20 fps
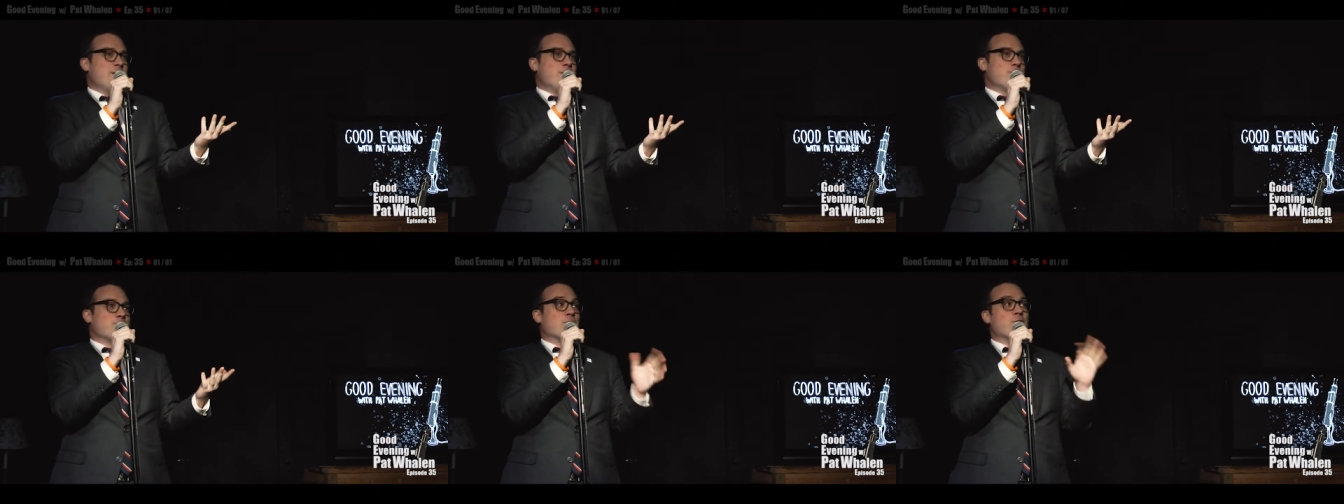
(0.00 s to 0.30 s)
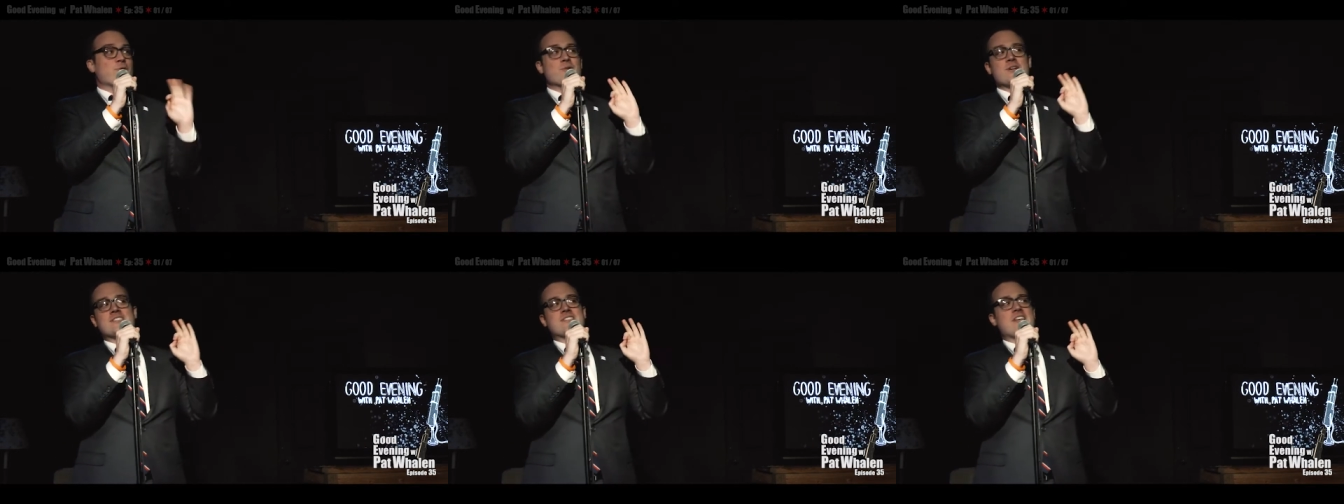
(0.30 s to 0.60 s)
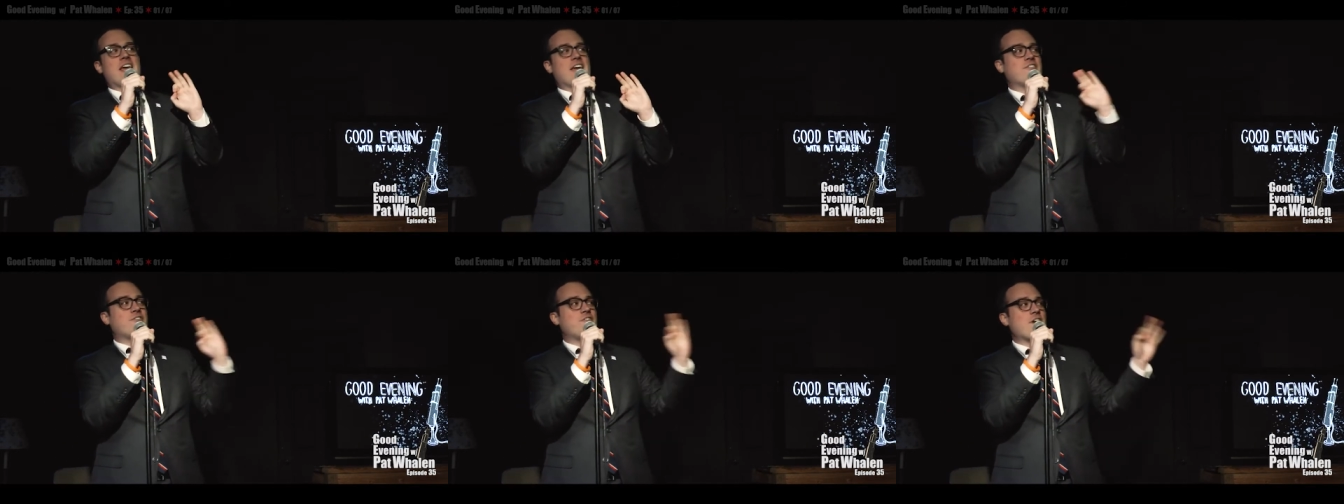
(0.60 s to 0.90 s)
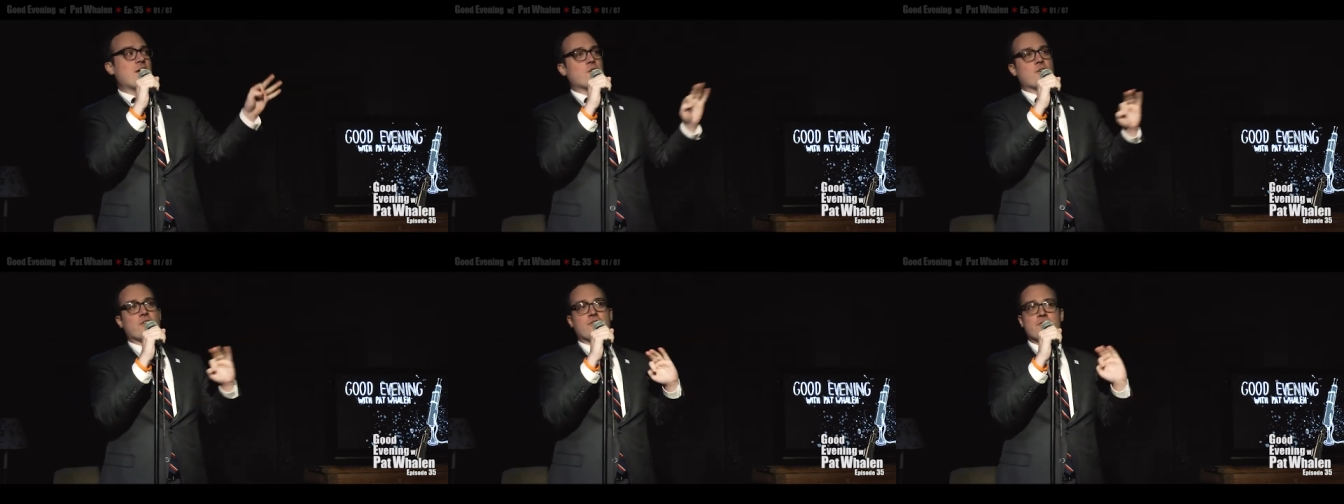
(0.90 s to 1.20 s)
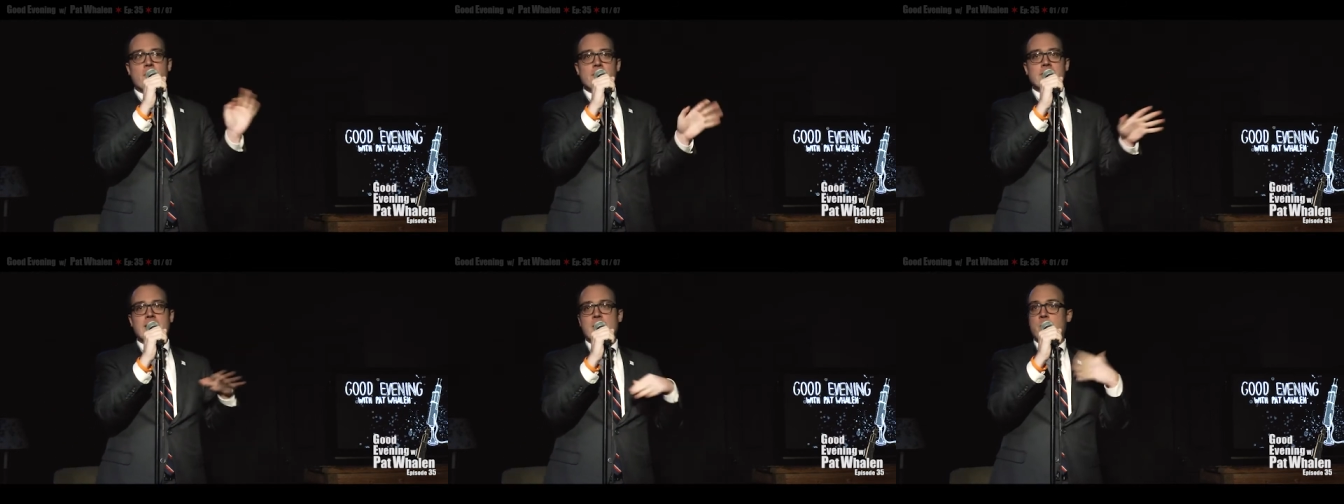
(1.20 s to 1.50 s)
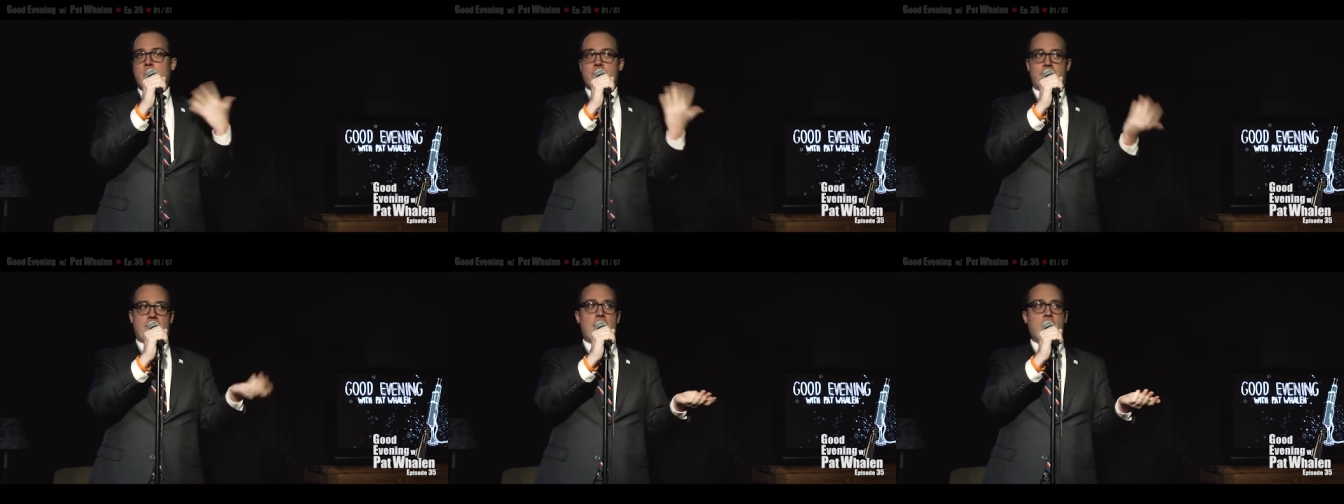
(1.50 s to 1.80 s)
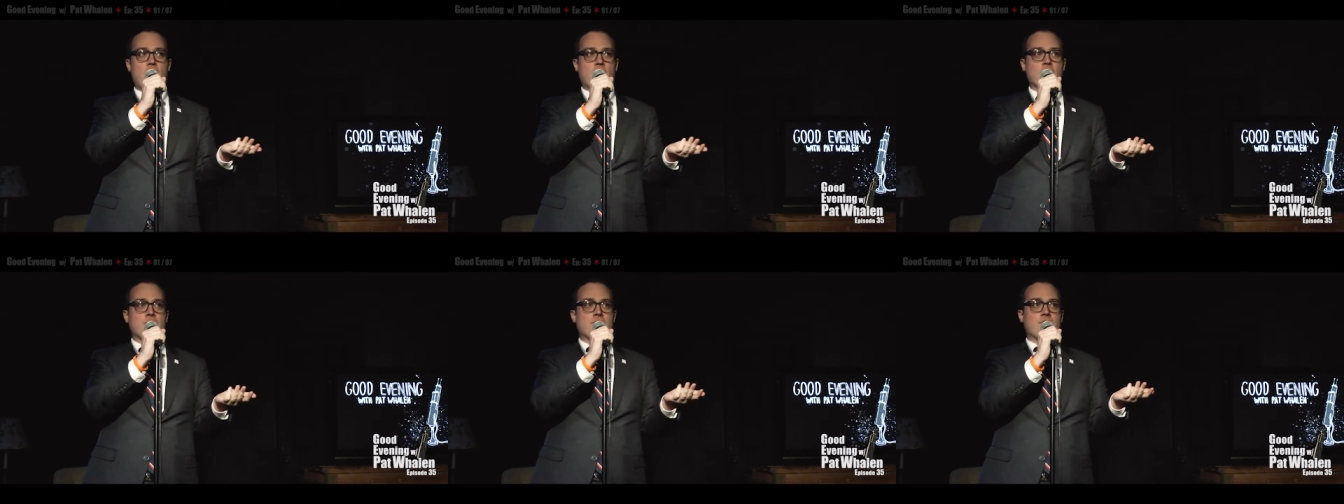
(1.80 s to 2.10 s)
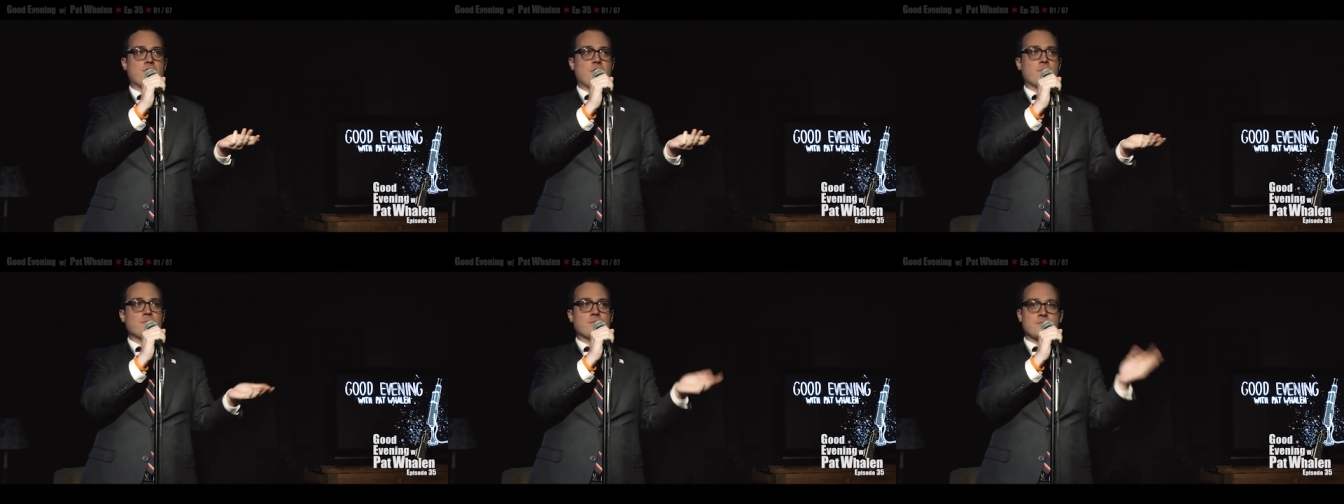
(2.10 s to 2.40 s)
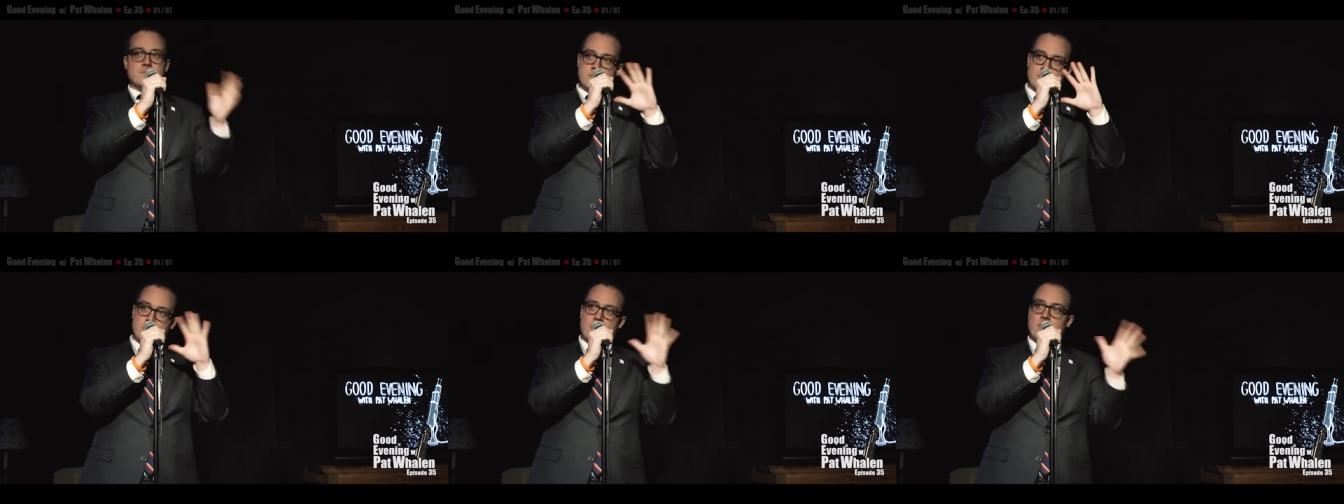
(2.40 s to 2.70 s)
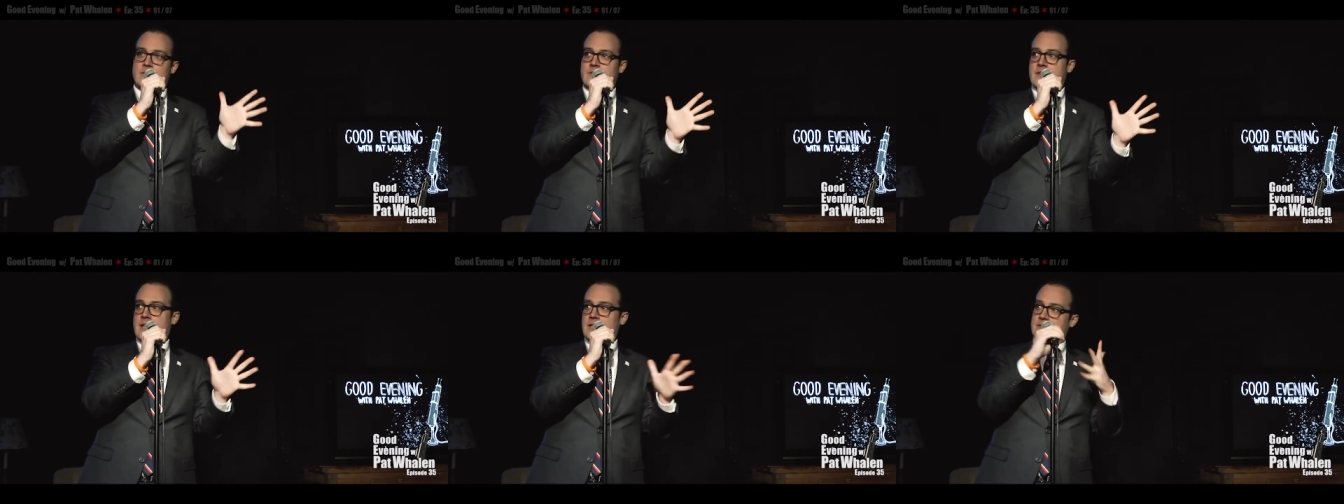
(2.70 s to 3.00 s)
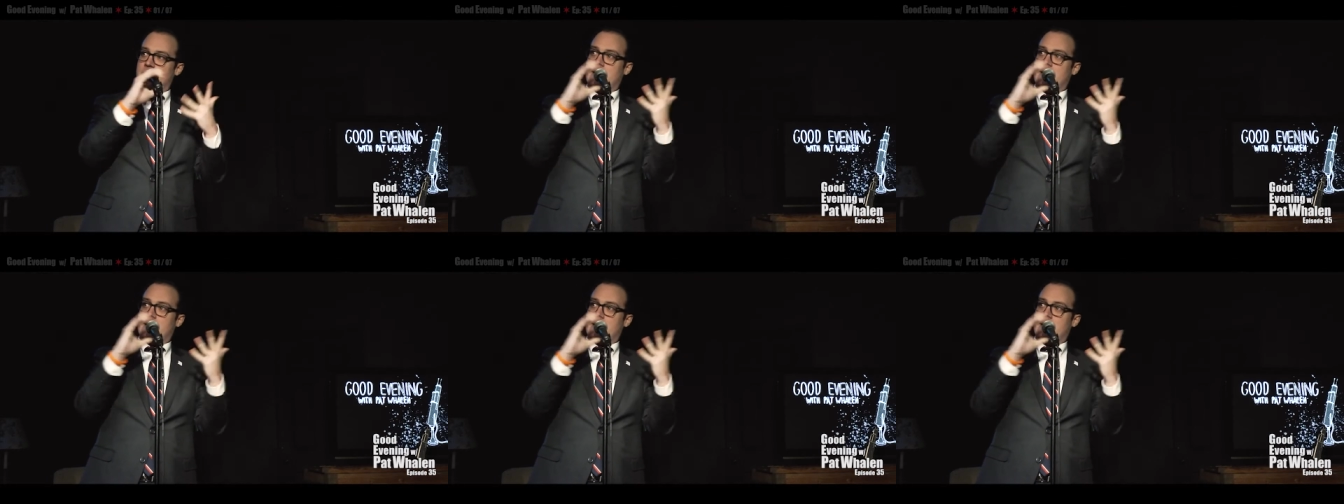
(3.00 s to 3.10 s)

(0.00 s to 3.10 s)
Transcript: But there is, federal funding withheld from certain things,